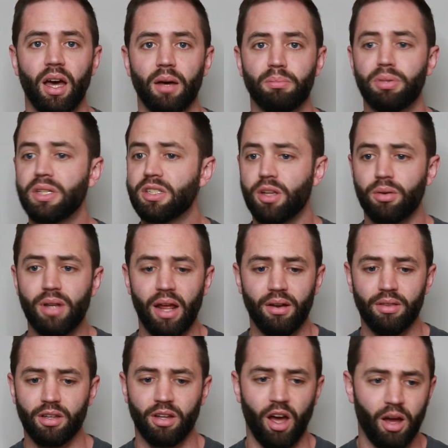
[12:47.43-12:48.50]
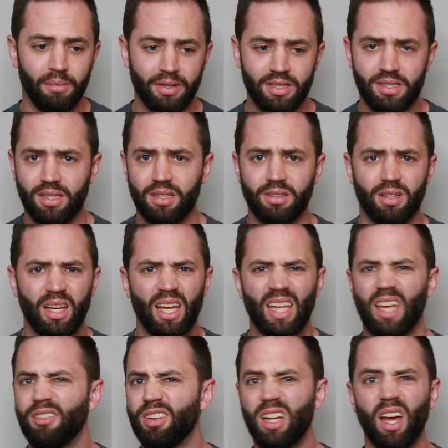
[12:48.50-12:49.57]
Please go down in the comments and
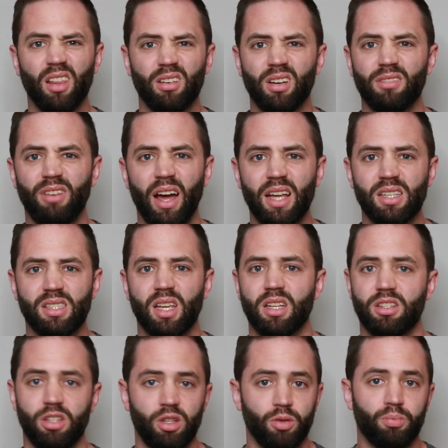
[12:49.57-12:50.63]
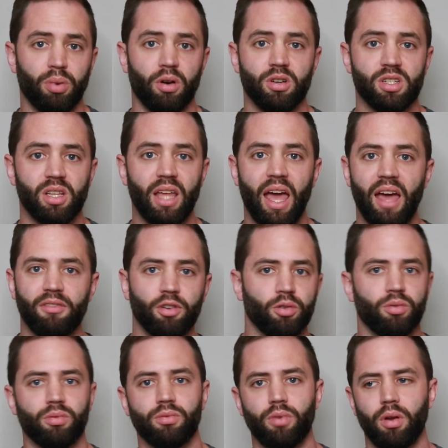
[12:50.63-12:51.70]
give any other advice that you personally have
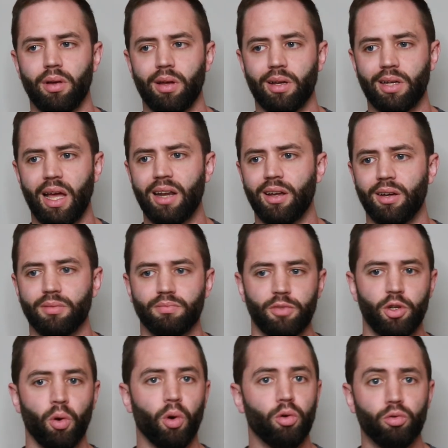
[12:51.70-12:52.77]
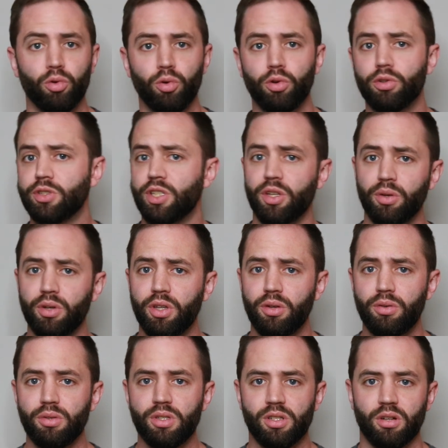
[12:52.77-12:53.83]
or kind of your rules you
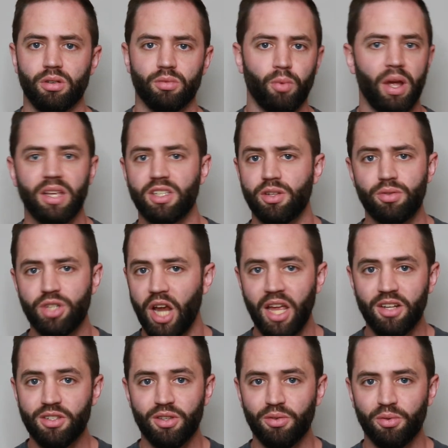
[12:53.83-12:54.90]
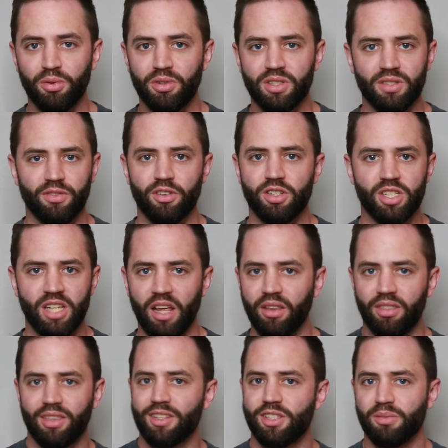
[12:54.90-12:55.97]
use or ways you change the rules for
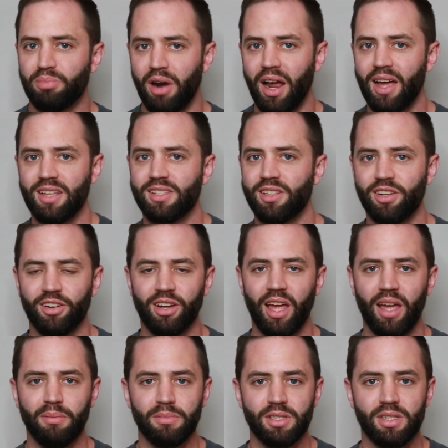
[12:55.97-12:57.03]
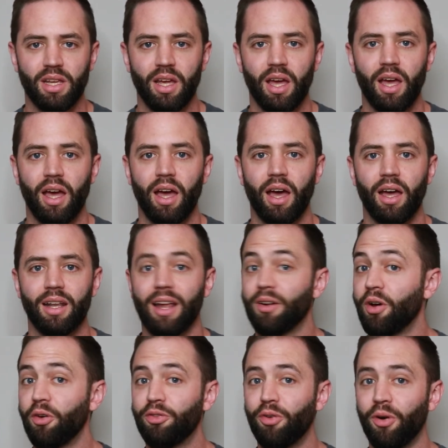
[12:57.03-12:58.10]
Stealth and Surprise in your games. Now
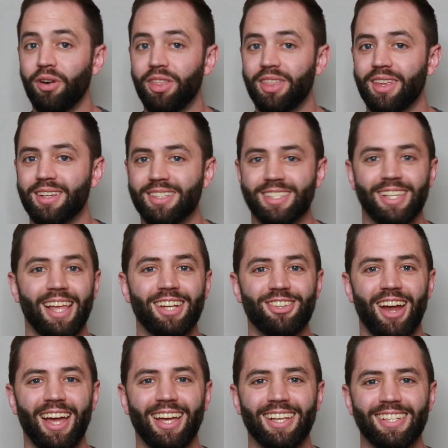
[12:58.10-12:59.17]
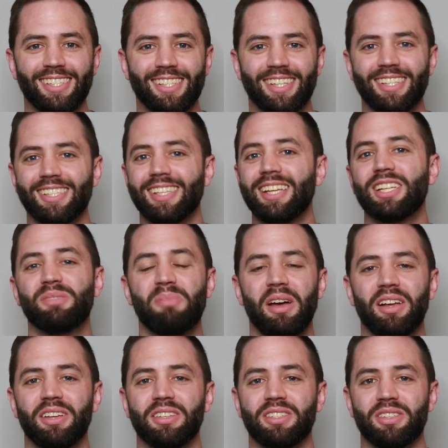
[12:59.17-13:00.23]
go forth, slay dragons, sling
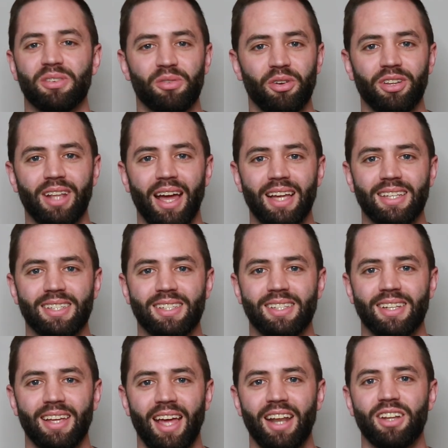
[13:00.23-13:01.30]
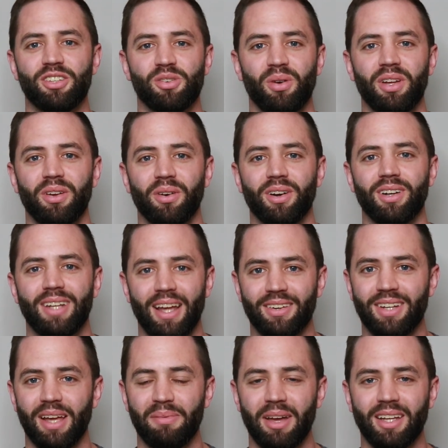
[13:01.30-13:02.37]
spells, roll dice, and enjoy your
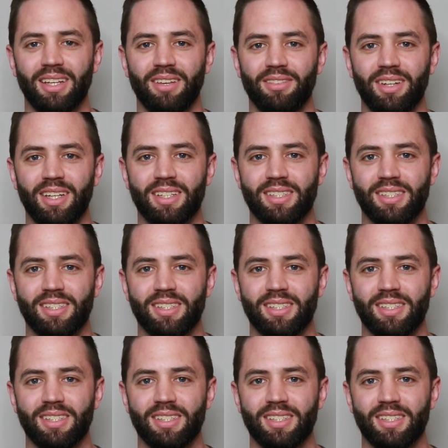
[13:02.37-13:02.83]
downtime activities.